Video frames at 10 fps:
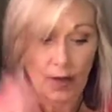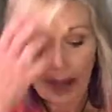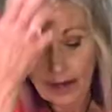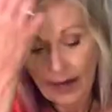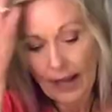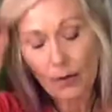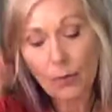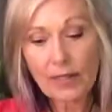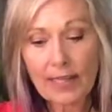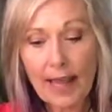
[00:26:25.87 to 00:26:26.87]
And
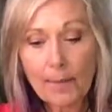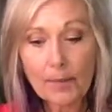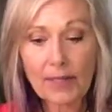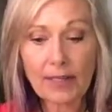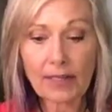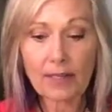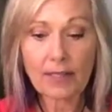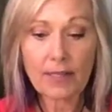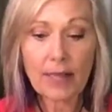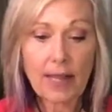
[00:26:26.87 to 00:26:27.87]
what's happening is